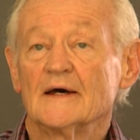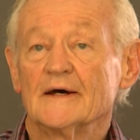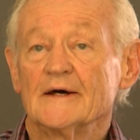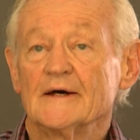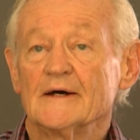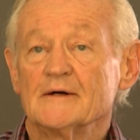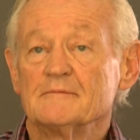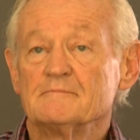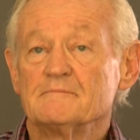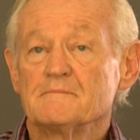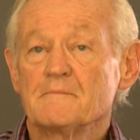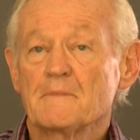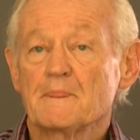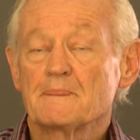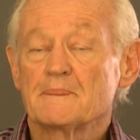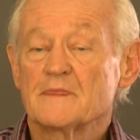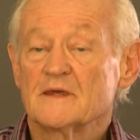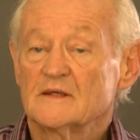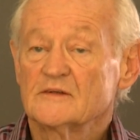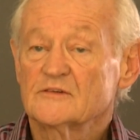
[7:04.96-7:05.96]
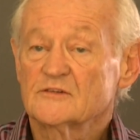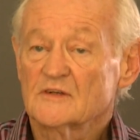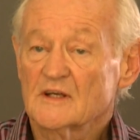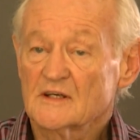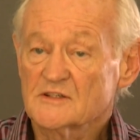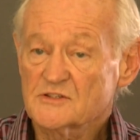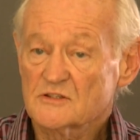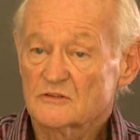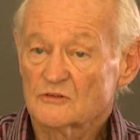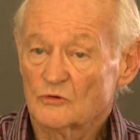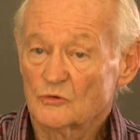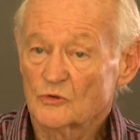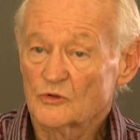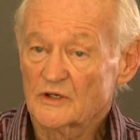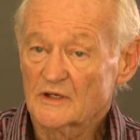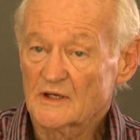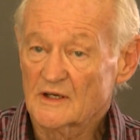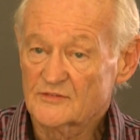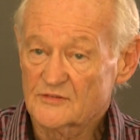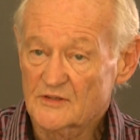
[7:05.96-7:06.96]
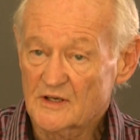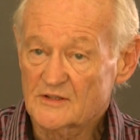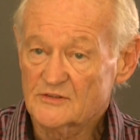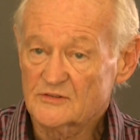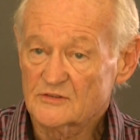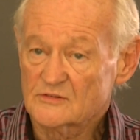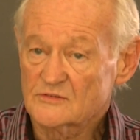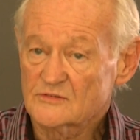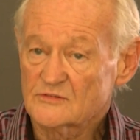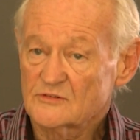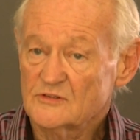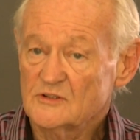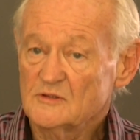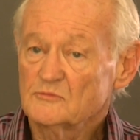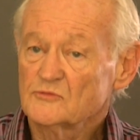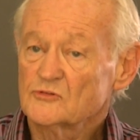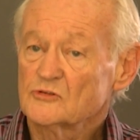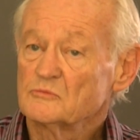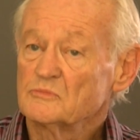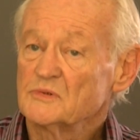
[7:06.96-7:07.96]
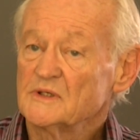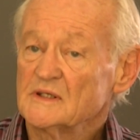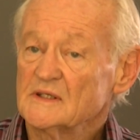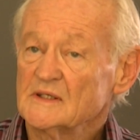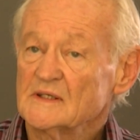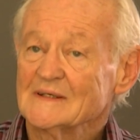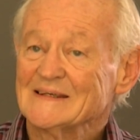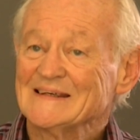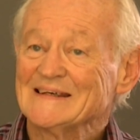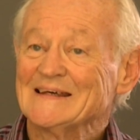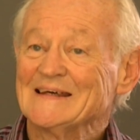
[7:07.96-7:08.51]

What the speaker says: the international organizations seem to be